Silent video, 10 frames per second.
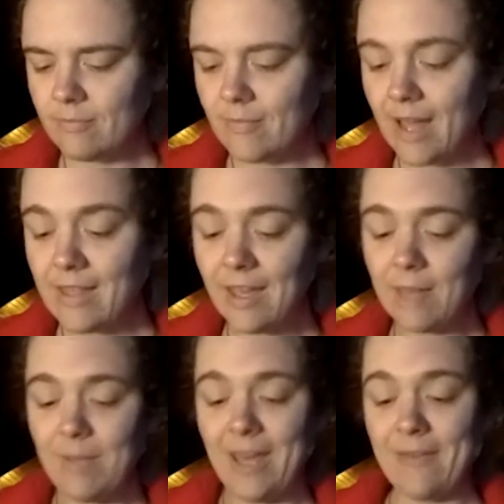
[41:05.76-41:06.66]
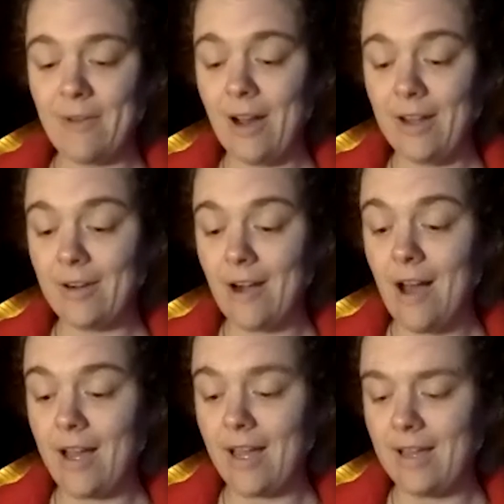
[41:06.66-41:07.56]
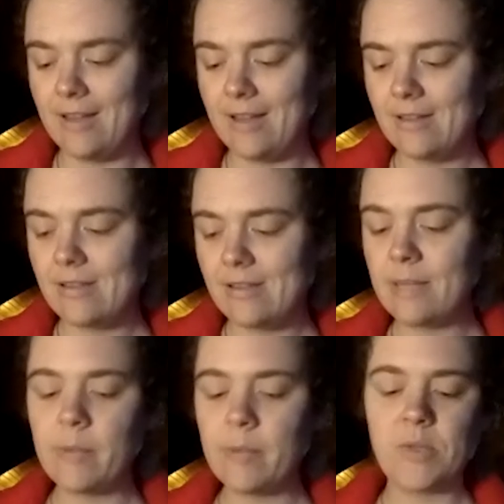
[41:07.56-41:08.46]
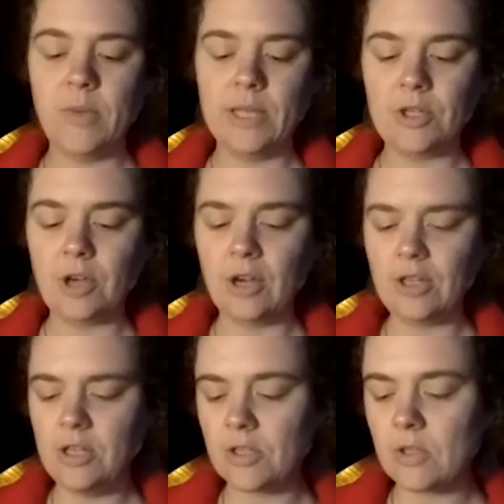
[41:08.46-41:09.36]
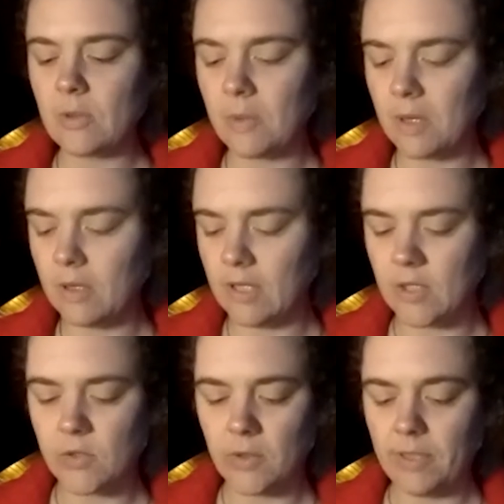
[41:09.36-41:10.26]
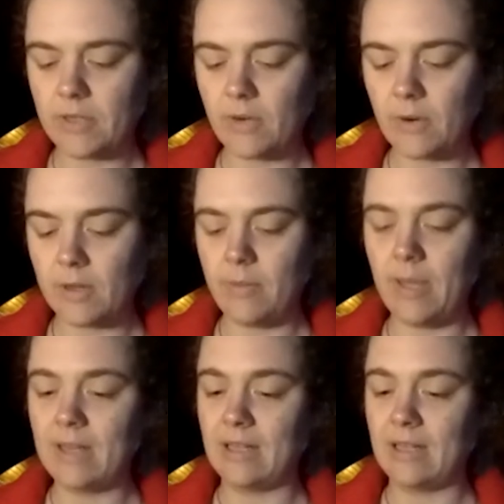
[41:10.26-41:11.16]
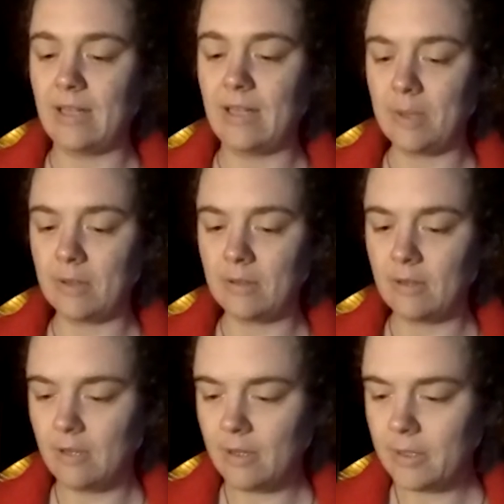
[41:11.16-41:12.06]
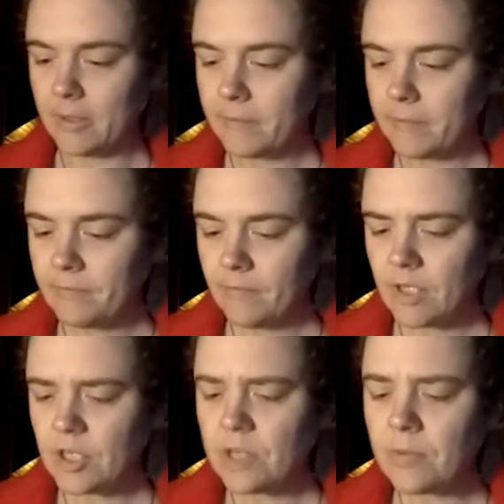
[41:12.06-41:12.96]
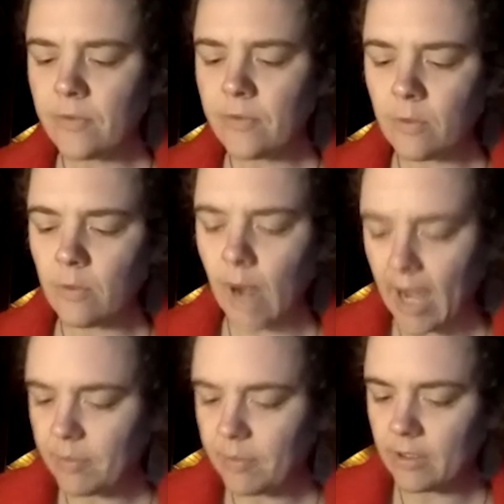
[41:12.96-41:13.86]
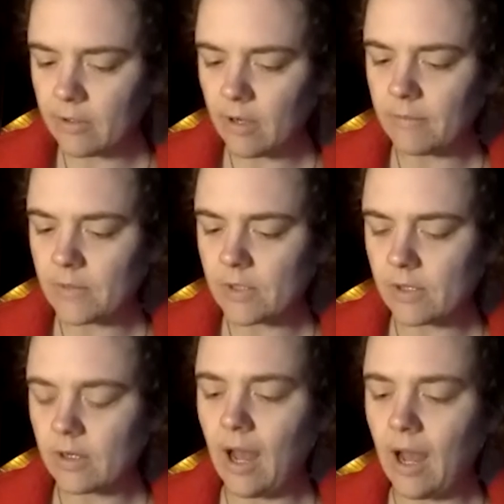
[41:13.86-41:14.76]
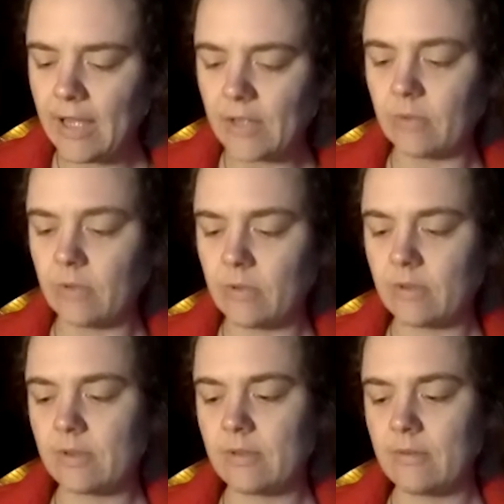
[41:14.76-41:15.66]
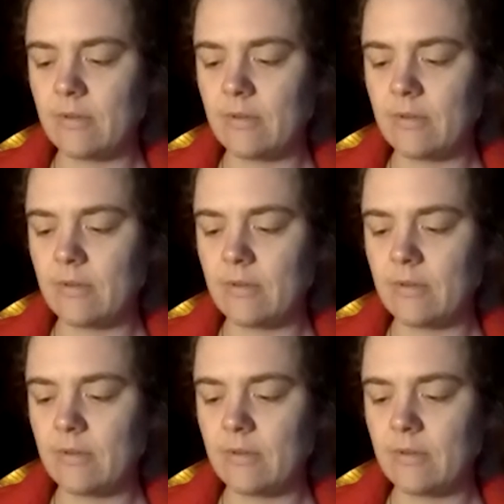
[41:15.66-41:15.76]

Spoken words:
I think I may have caught your eye, somewhere between charging the squirrel and sweeping toward the picnic table. Do you prefer rye breadcrumbs or Kaiser rolls?